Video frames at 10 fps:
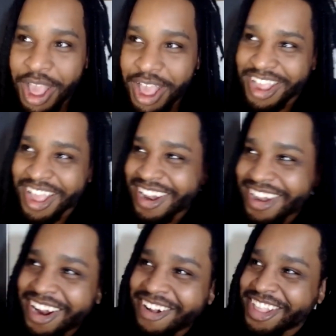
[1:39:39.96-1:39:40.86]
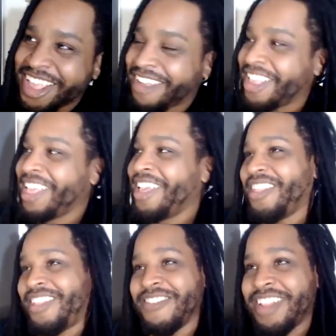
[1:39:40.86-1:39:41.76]
I gotta narrow it down.
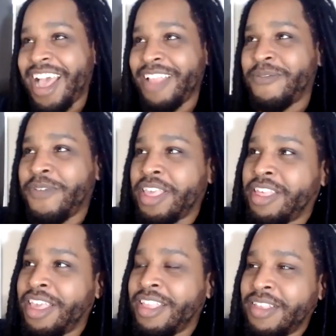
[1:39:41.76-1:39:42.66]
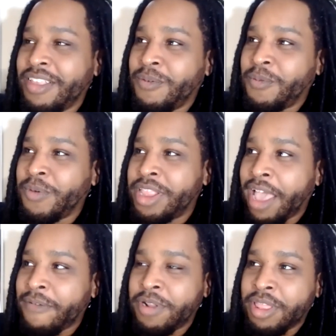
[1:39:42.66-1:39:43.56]
So yeah. nonfiction would
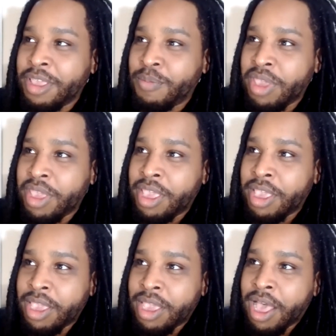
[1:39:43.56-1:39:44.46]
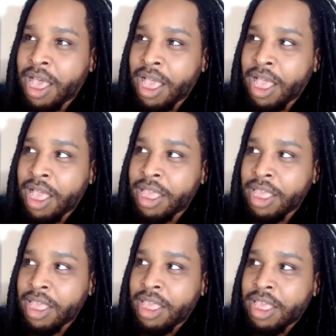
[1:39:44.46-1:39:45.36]
definitely be uh,
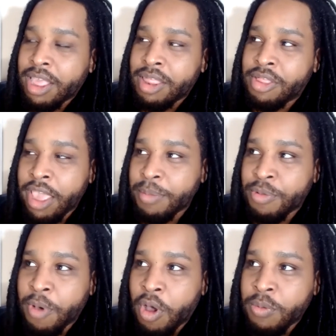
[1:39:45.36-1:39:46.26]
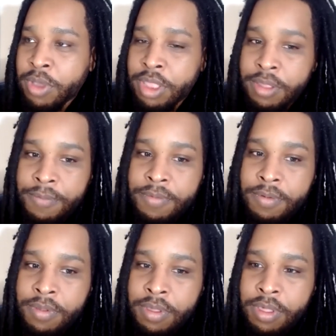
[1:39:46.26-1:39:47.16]
James Baldwin.
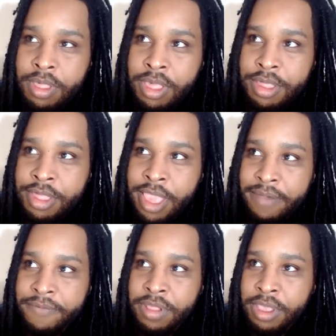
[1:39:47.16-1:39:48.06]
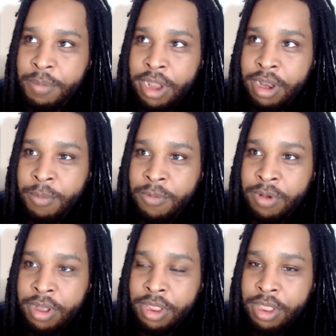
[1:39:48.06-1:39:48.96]
It's definitely my
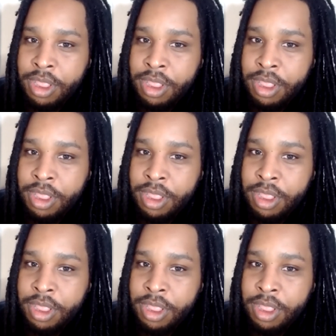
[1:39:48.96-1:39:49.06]
number one.